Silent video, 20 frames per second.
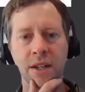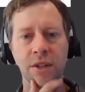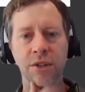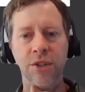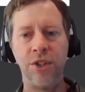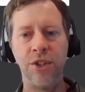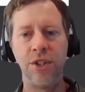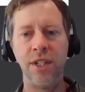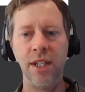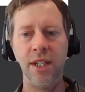you'll
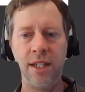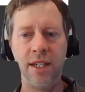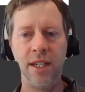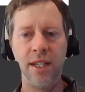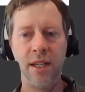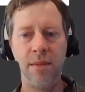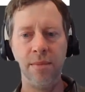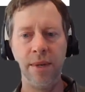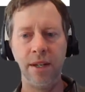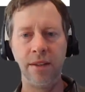just need to
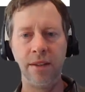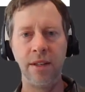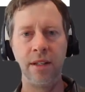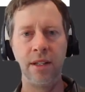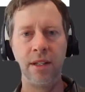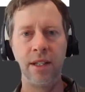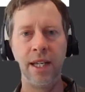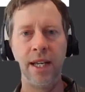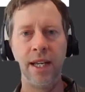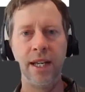email the
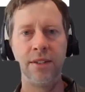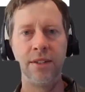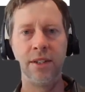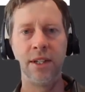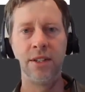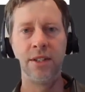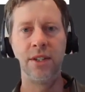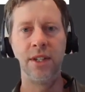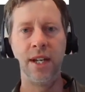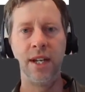
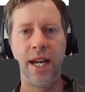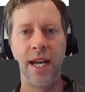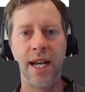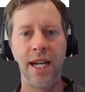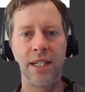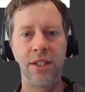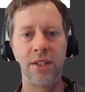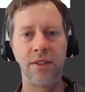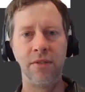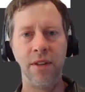liaisons and
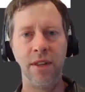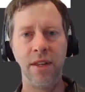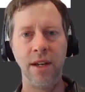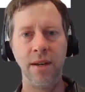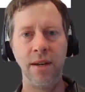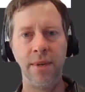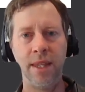ask for them,